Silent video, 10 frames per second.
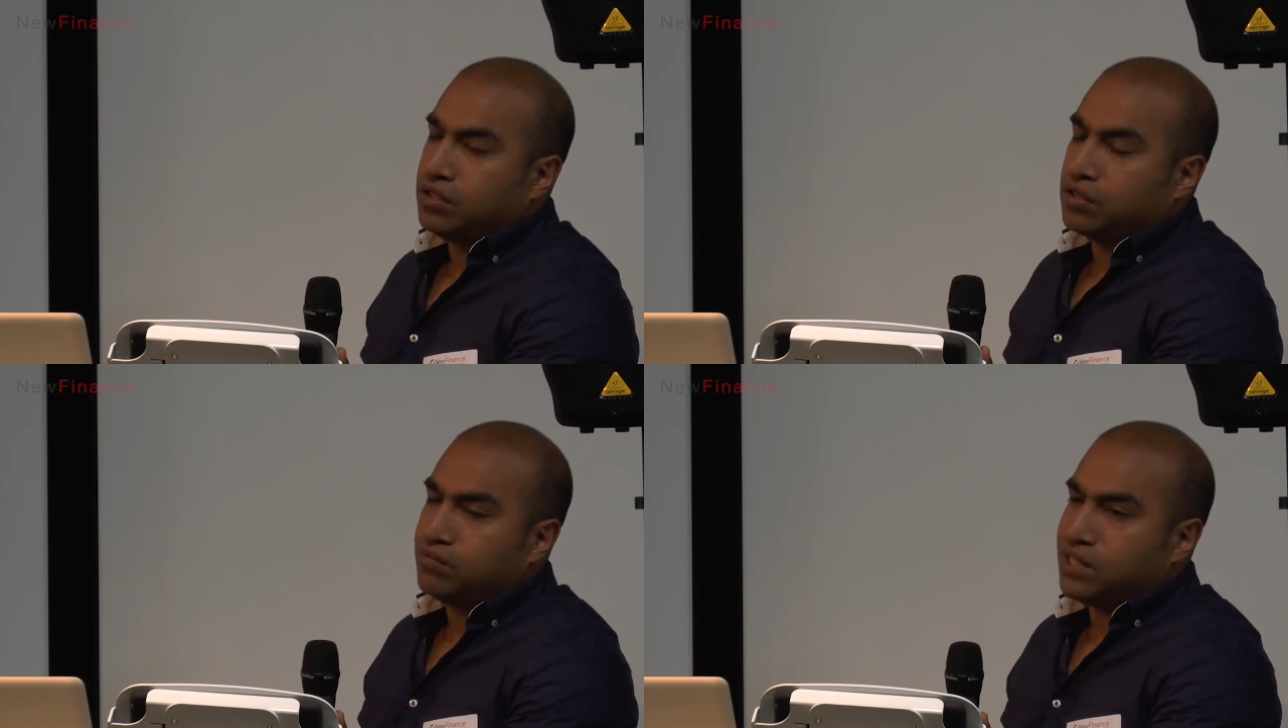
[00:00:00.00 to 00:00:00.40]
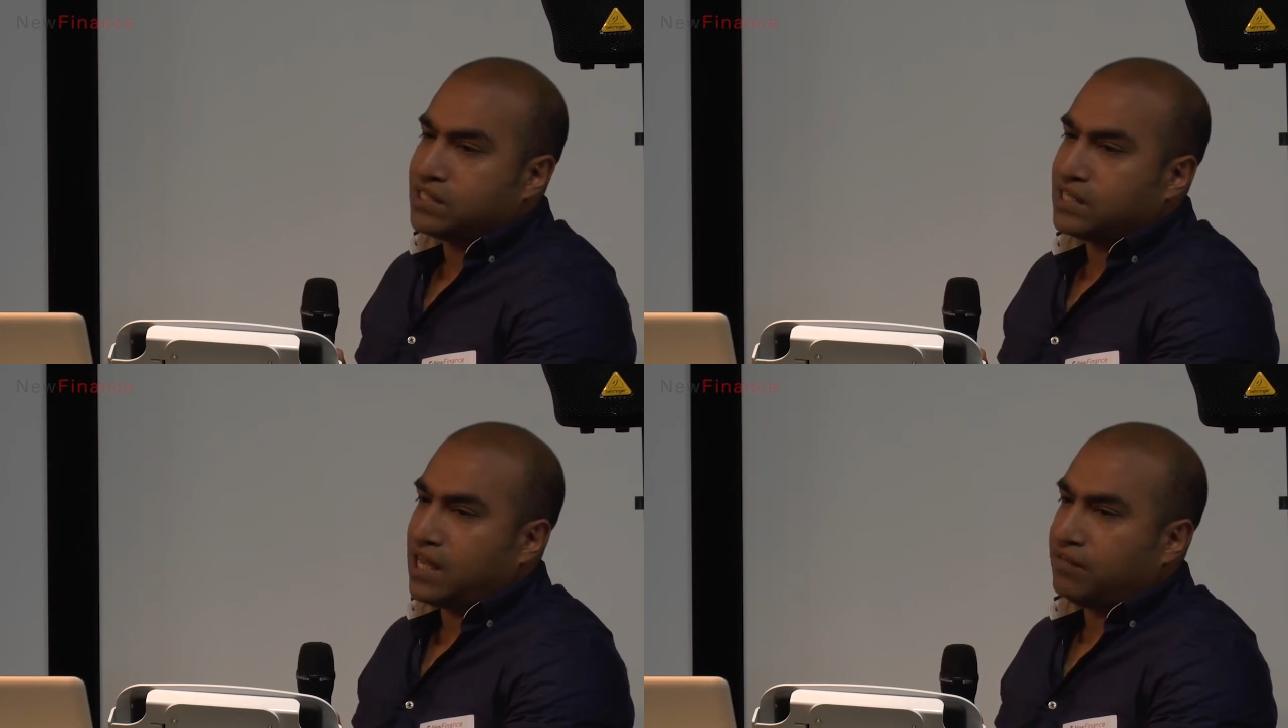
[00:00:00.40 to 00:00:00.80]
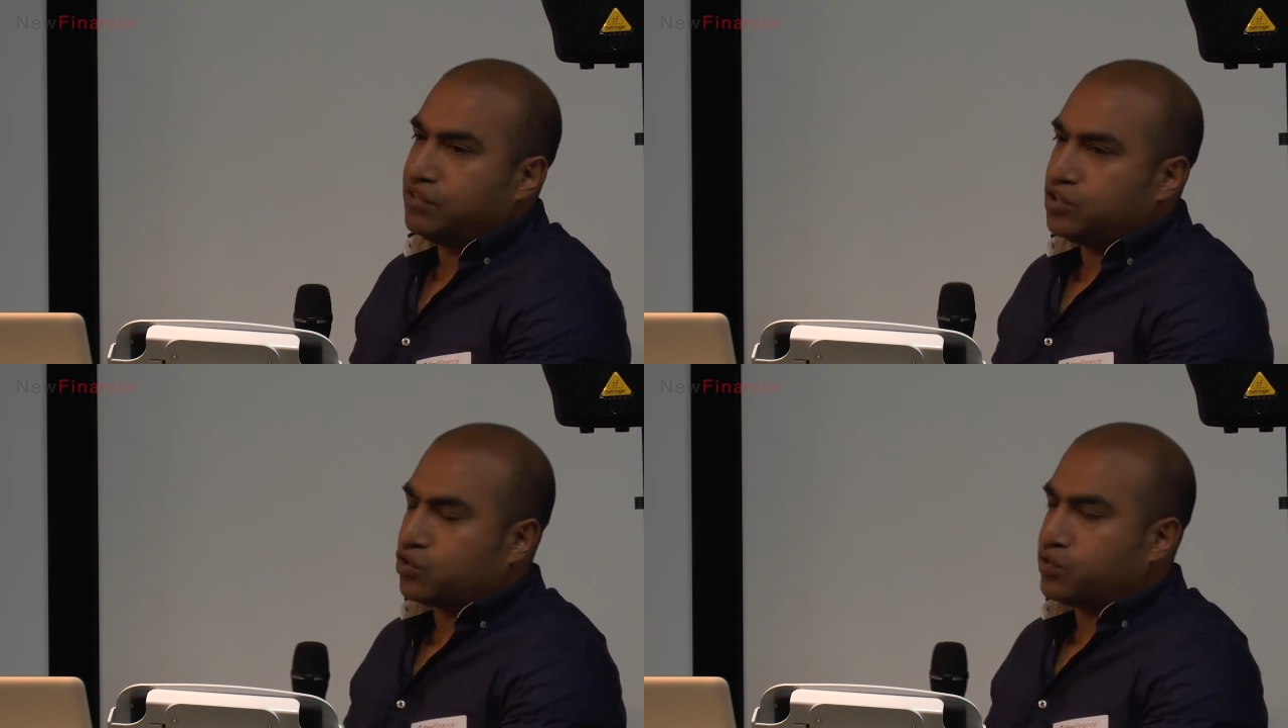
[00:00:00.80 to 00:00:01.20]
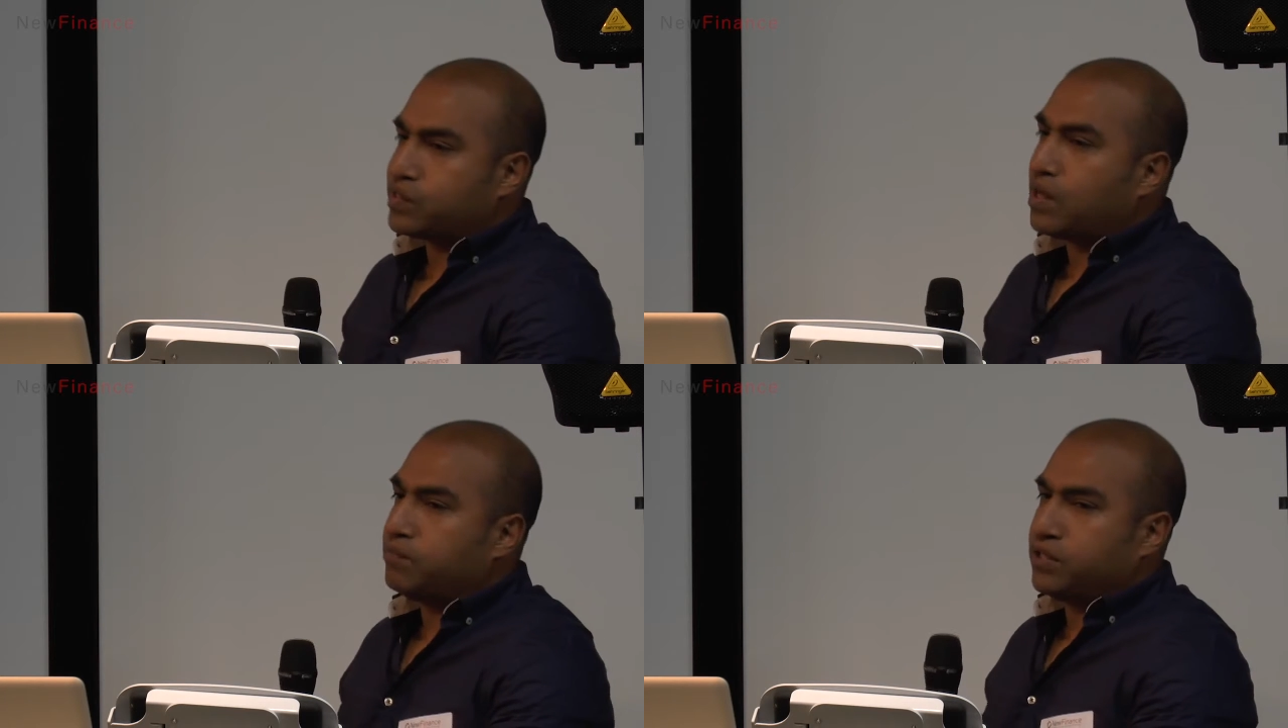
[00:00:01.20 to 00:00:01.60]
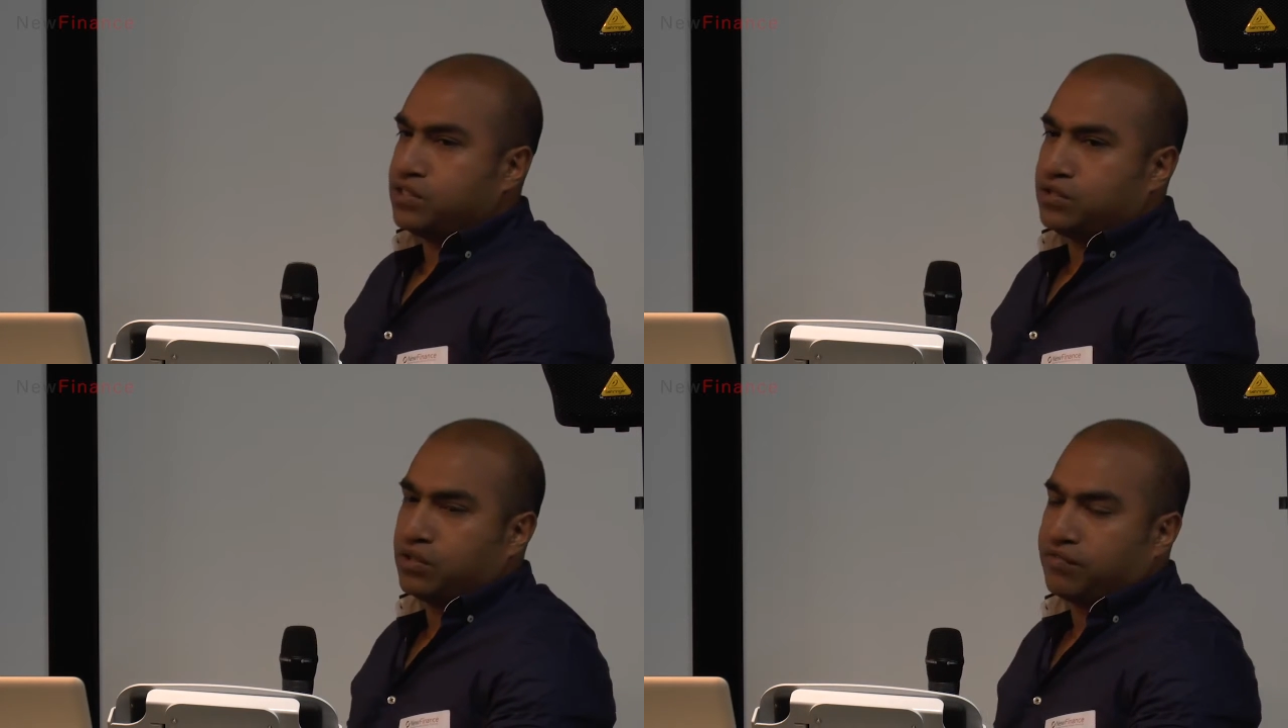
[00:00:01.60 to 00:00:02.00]
You can basically have the insurance
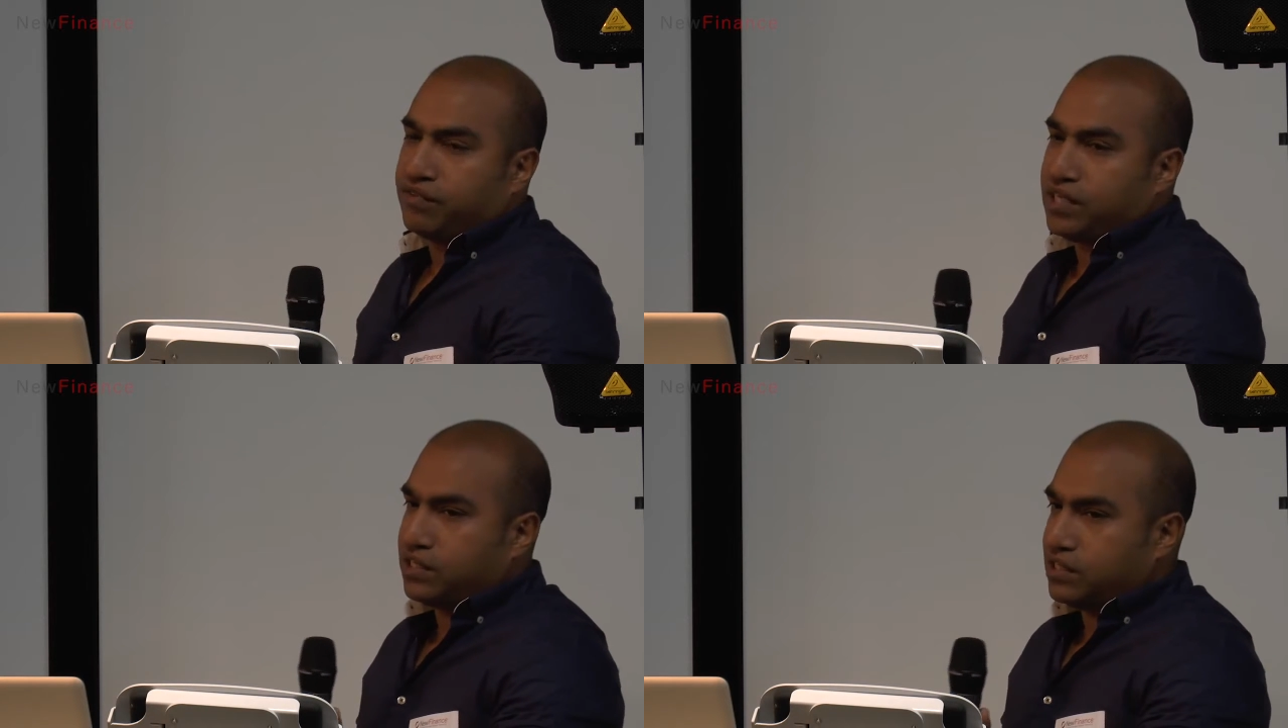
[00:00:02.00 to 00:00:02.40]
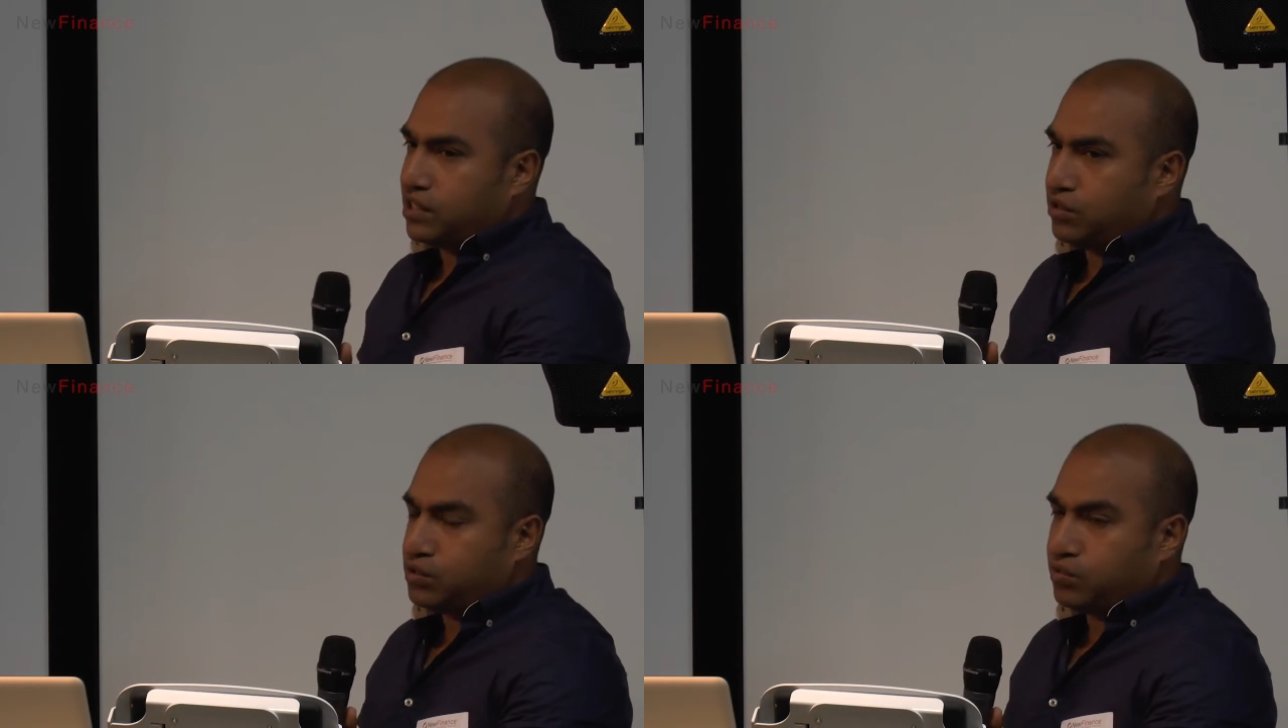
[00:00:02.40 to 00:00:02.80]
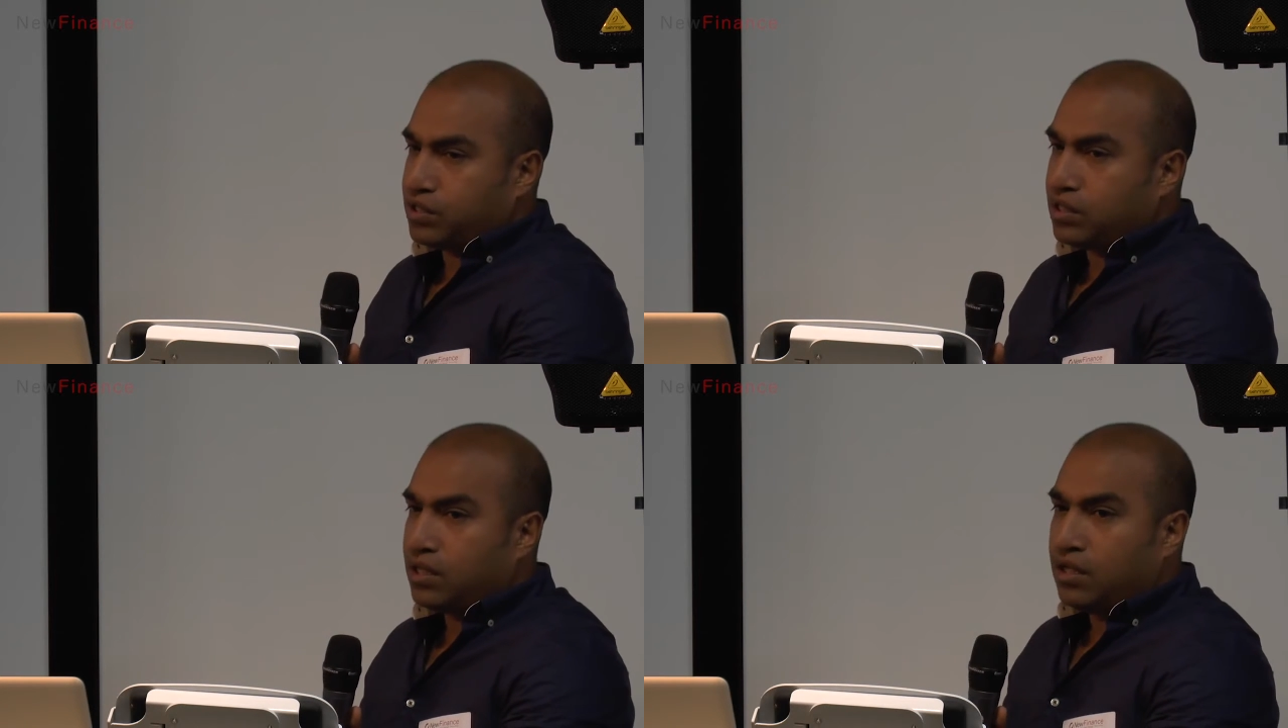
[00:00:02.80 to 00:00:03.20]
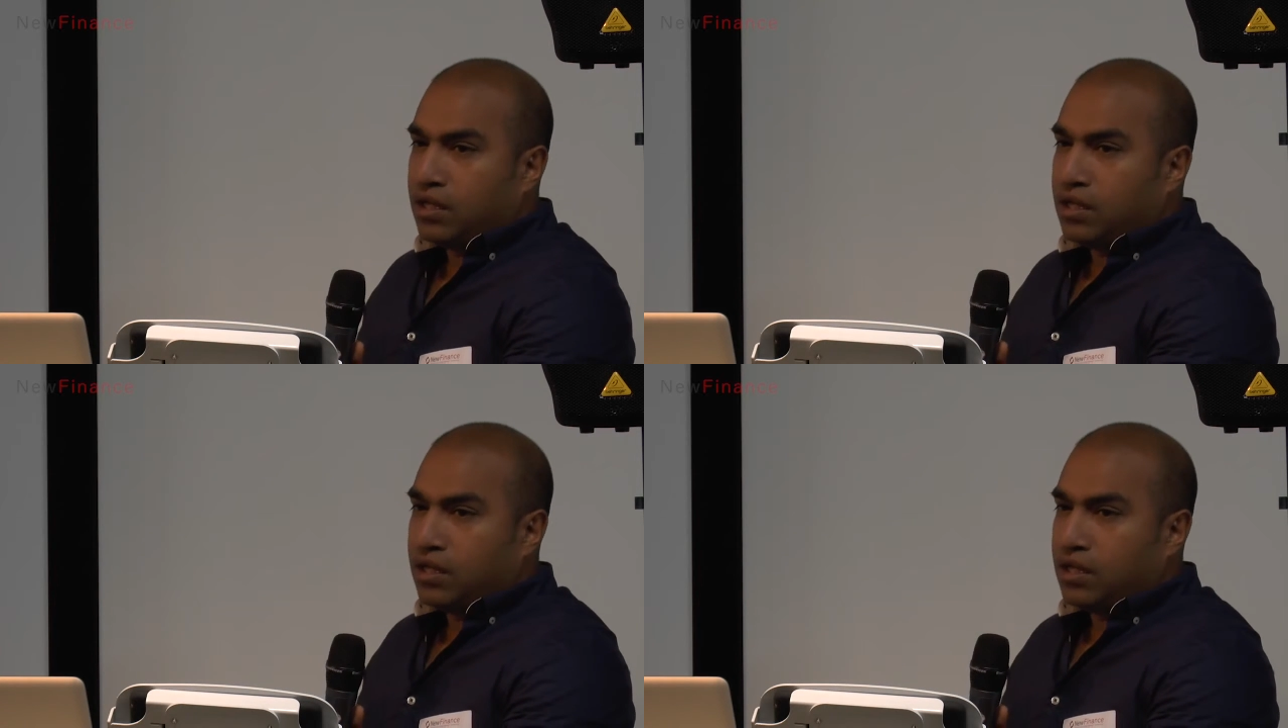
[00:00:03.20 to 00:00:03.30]
companies doing affiliate deals with